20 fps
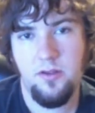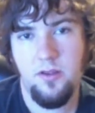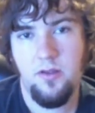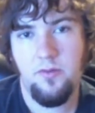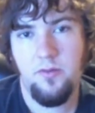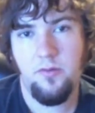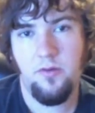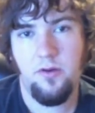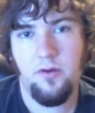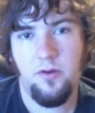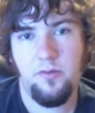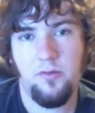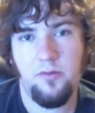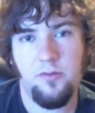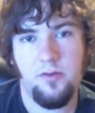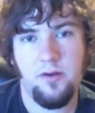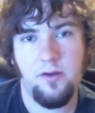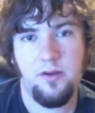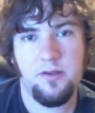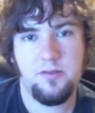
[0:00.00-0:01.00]
were
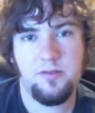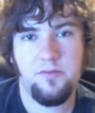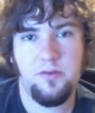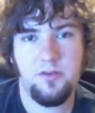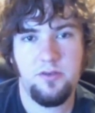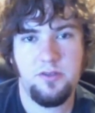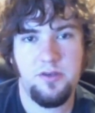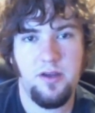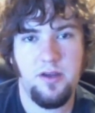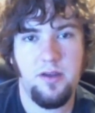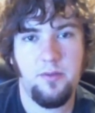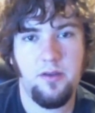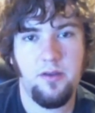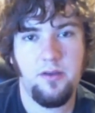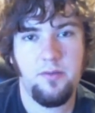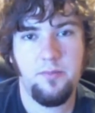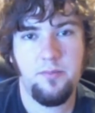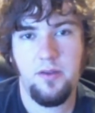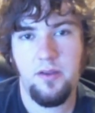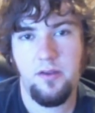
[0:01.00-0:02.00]
notorious for jamming,
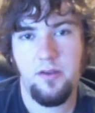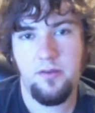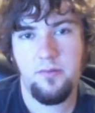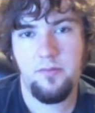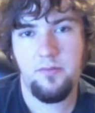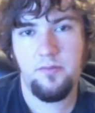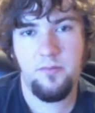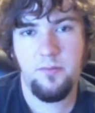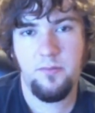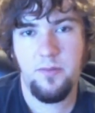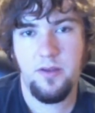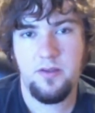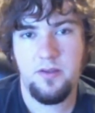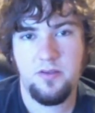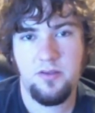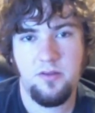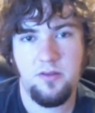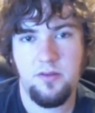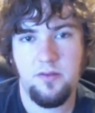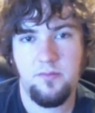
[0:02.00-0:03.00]
being
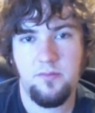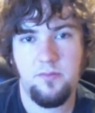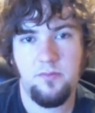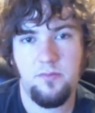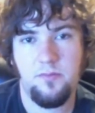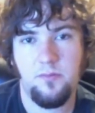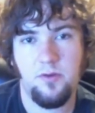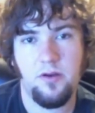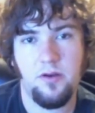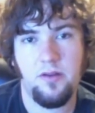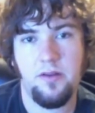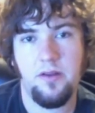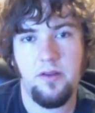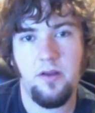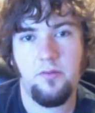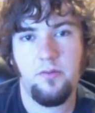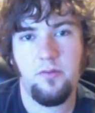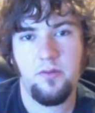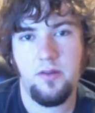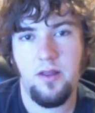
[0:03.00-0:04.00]
basically really
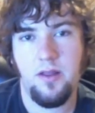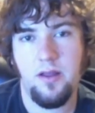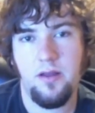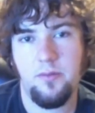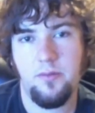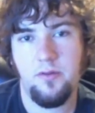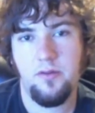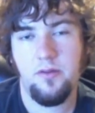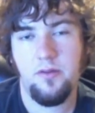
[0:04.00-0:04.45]
unreliable.